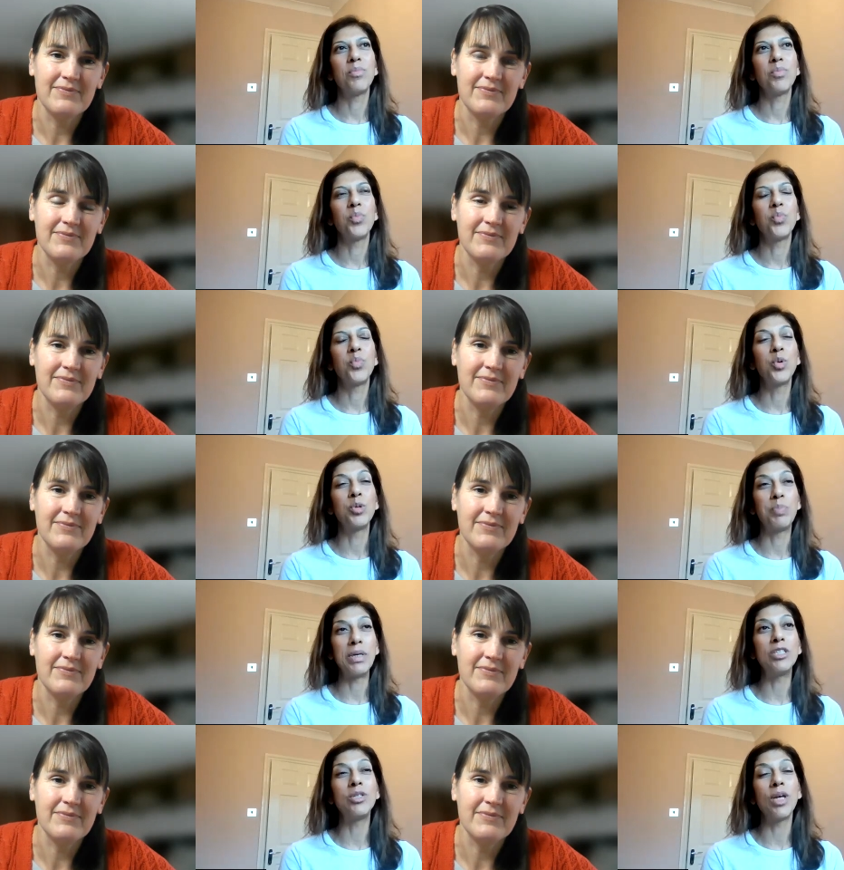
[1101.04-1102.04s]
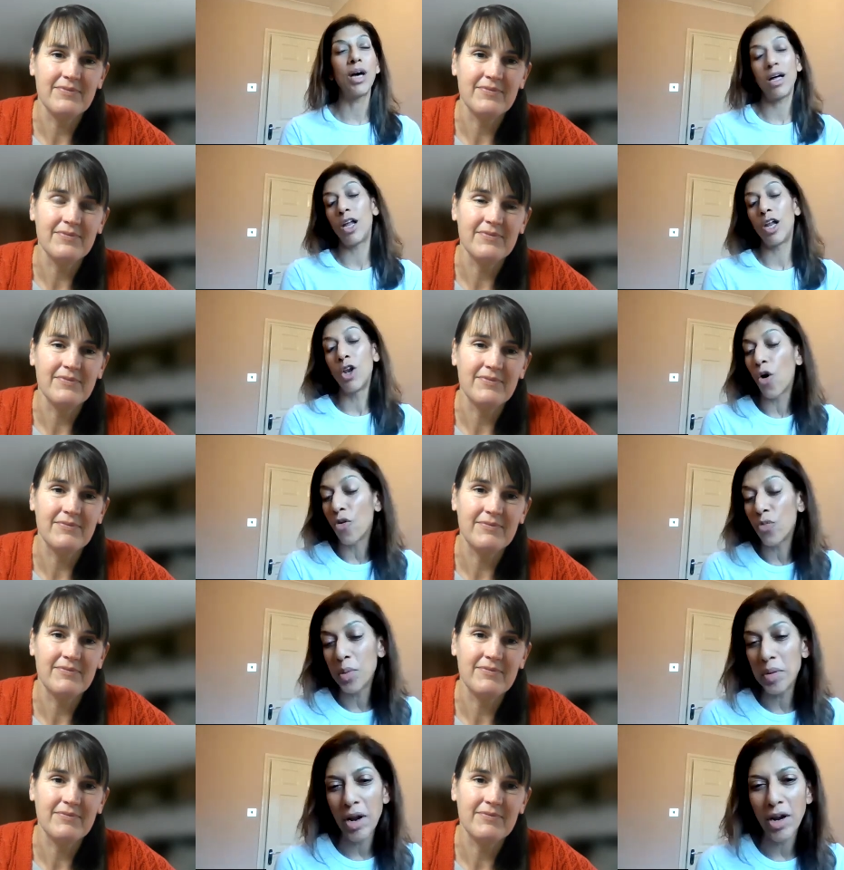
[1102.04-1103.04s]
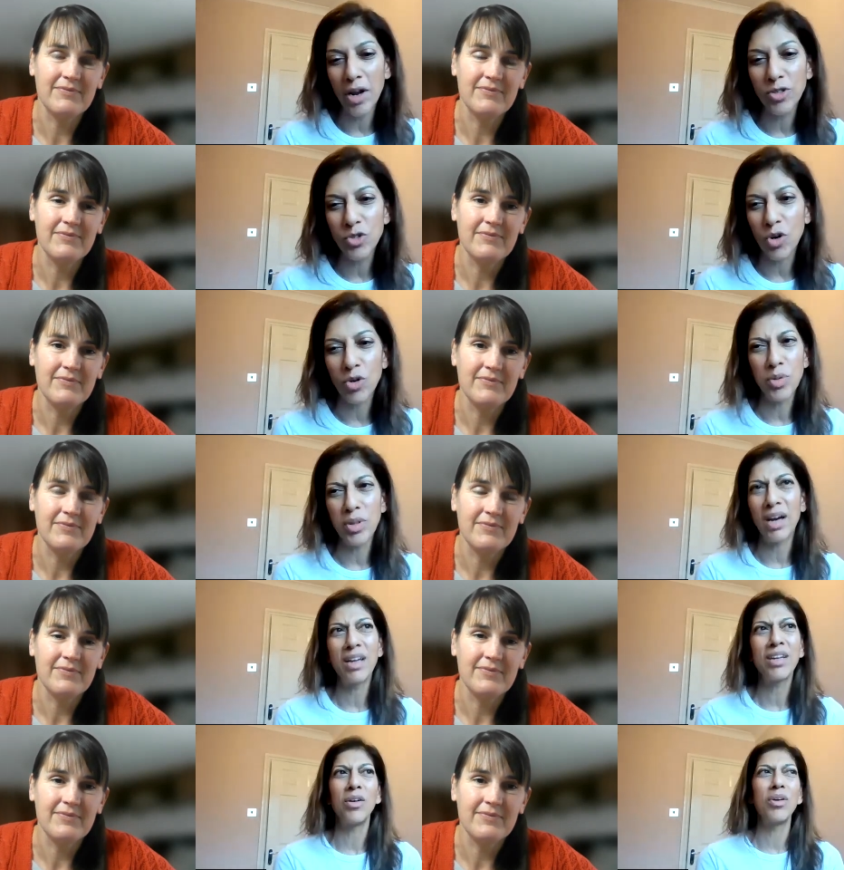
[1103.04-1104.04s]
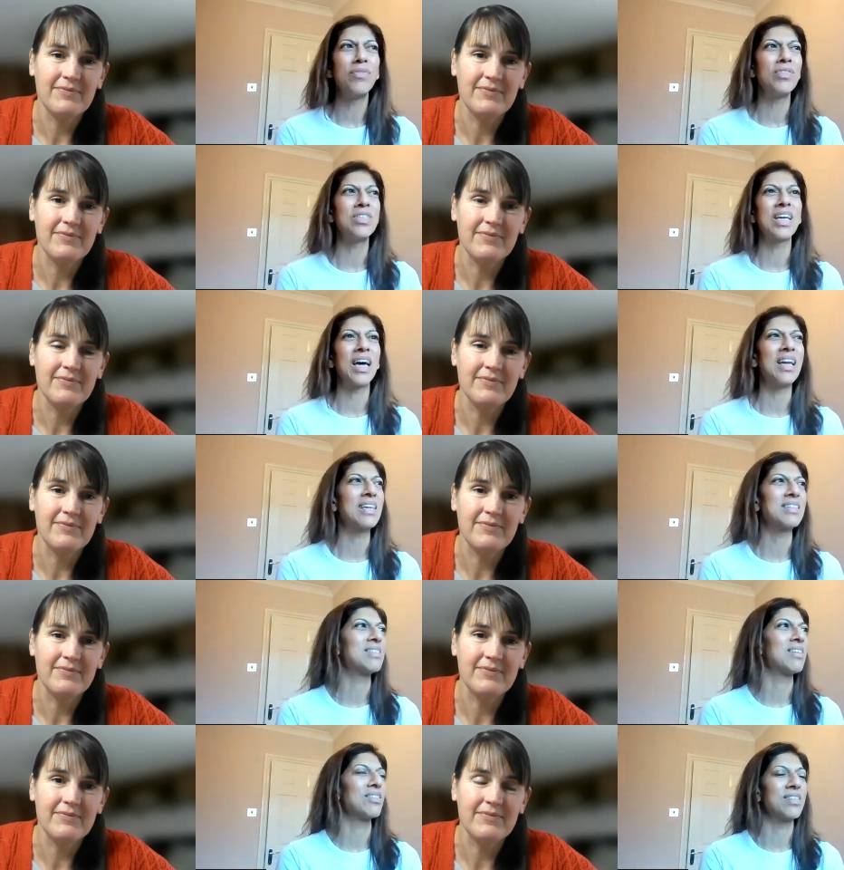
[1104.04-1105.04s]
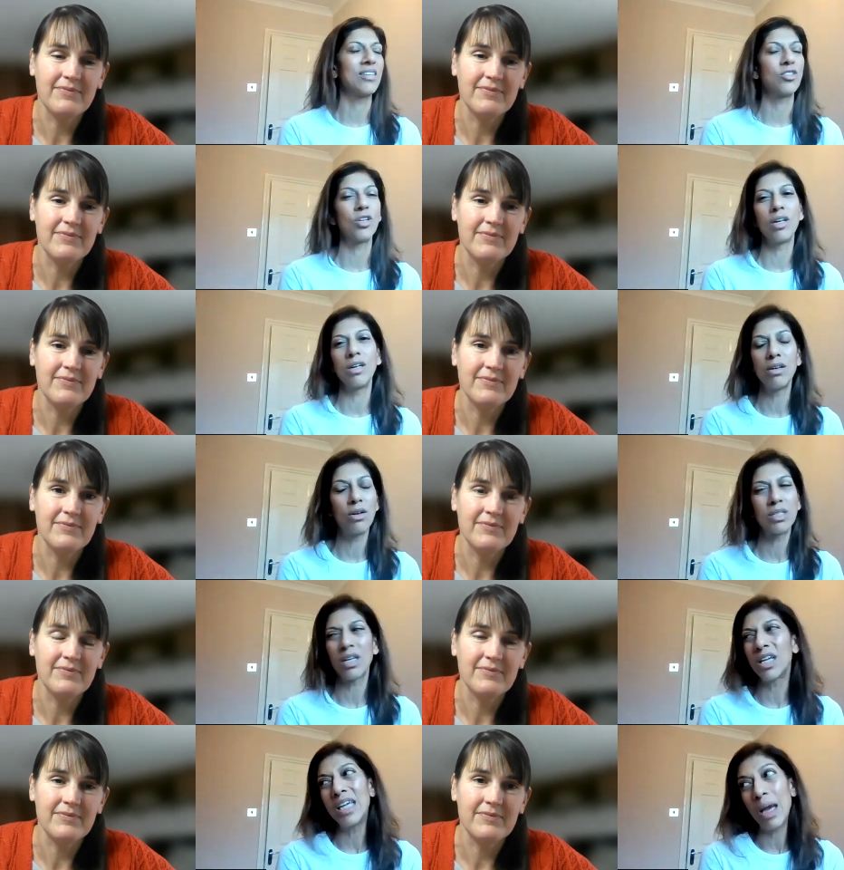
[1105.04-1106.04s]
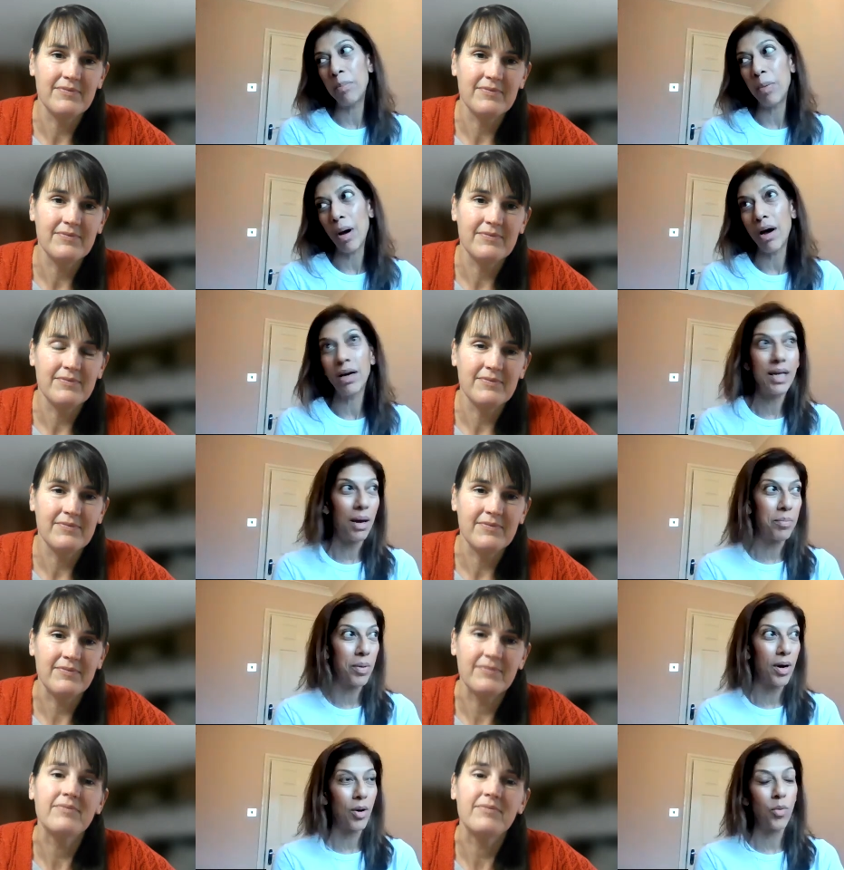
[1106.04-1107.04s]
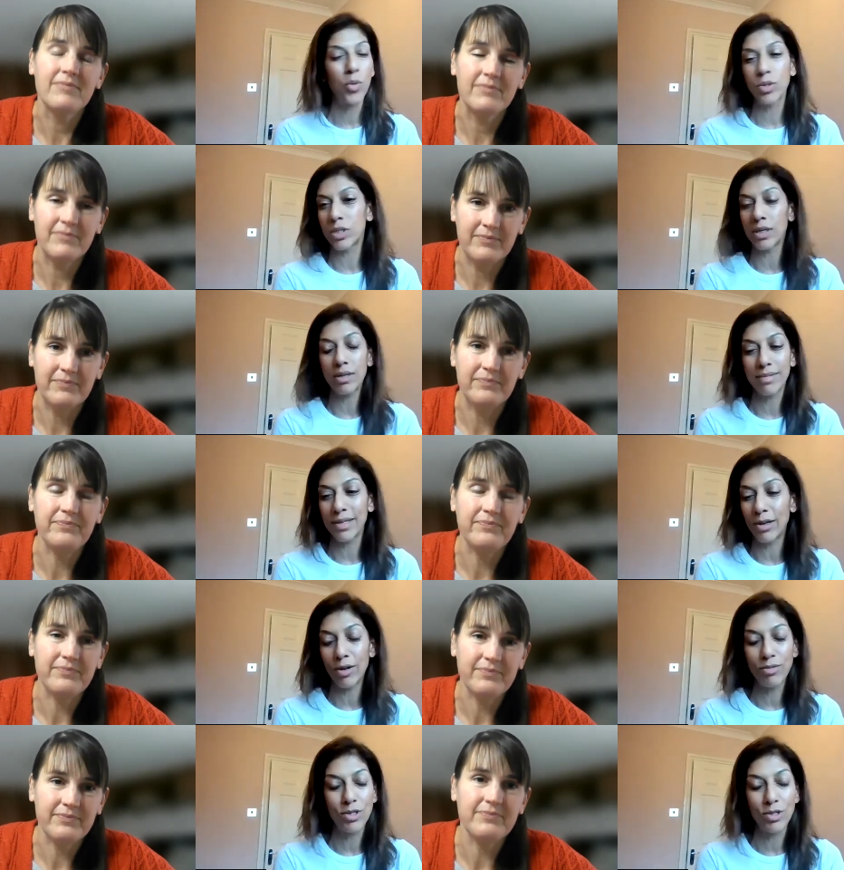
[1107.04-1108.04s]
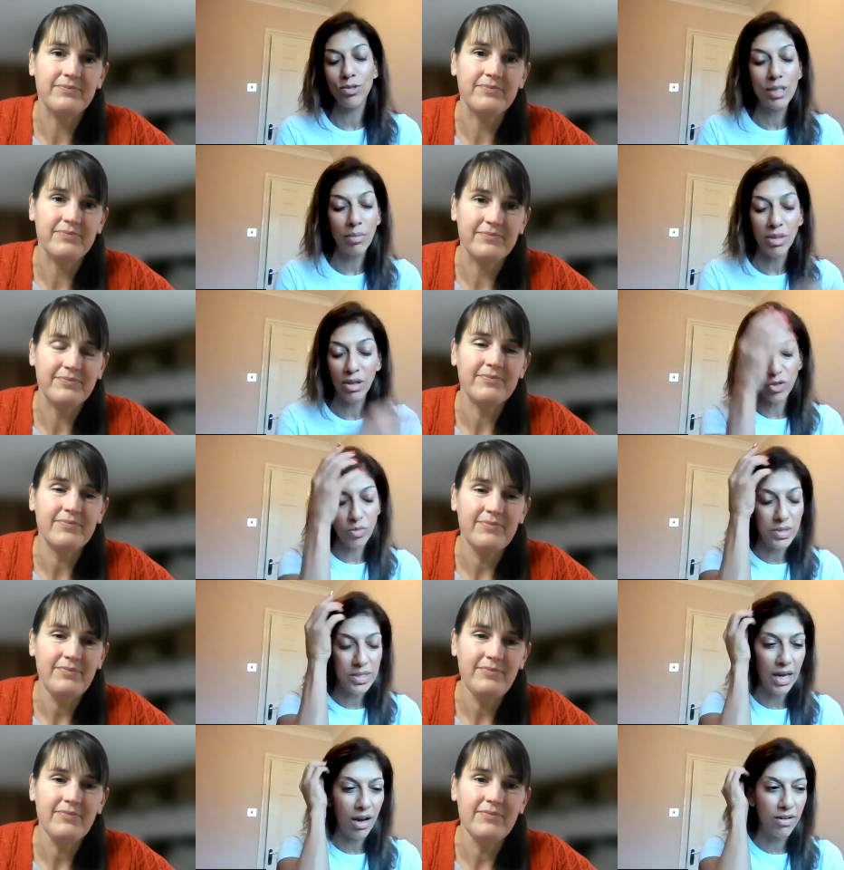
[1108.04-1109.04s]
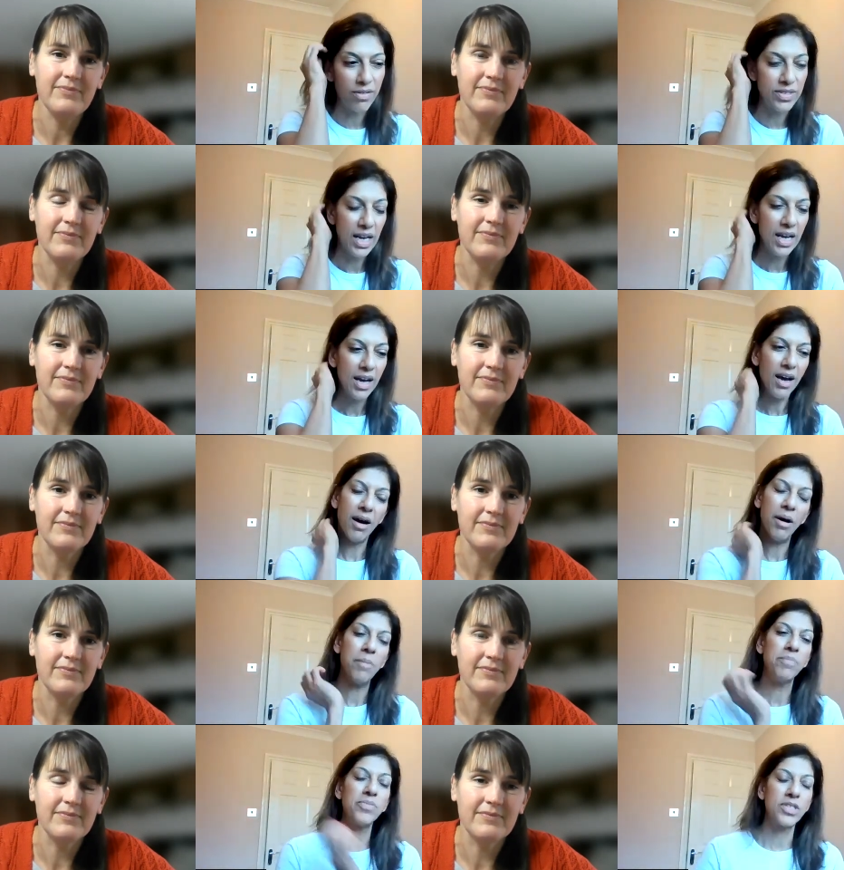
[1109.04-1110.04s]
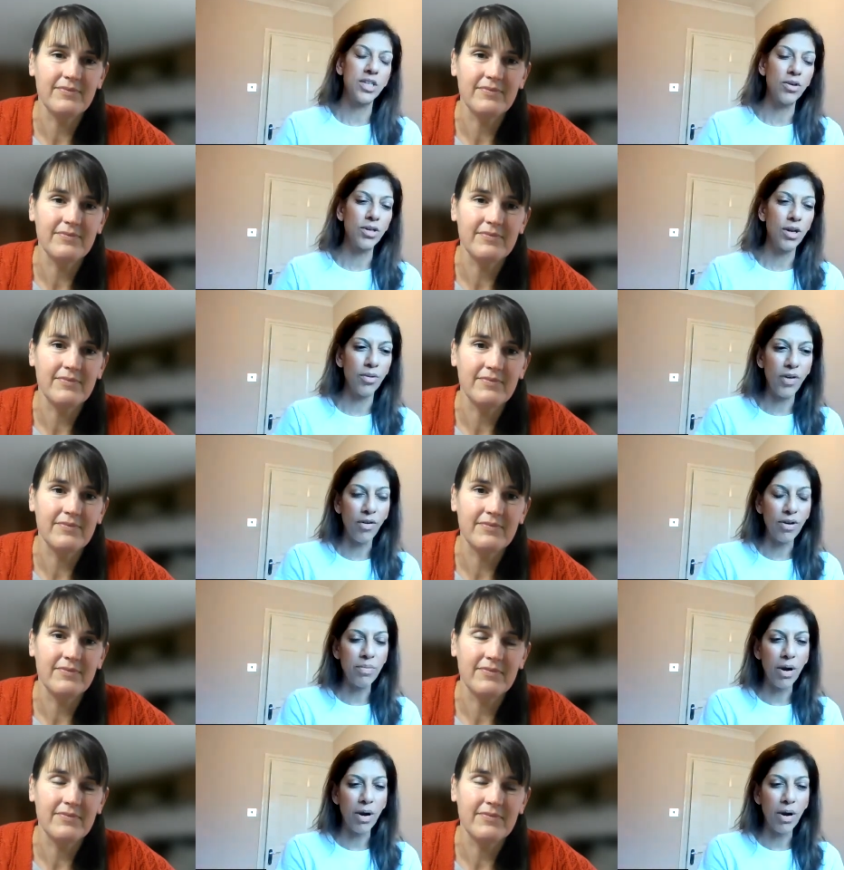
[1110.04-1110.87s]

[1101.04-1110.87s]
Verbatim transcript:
Speaker 1: would be a lot of women I know struggle with that. You know, even to get an exercise session in, you know, it's like yeah, but yeah, but, or to you know do something for themselves. Um, so you know, very